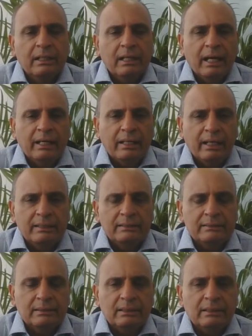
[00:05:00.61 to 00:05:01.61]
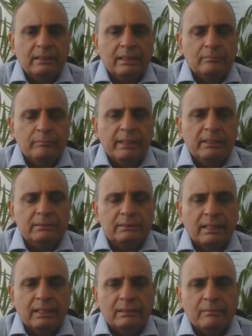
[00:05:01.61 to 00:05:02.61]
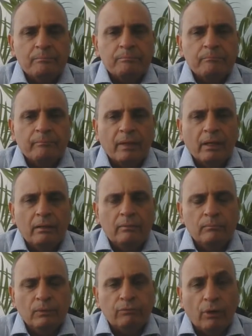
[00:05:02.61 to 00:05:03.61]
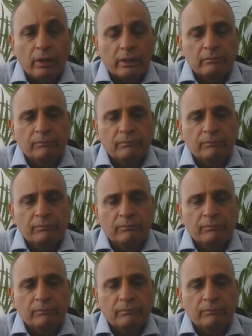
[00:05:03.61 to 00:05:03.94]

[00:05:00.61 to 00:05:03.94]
and hence it means that foreign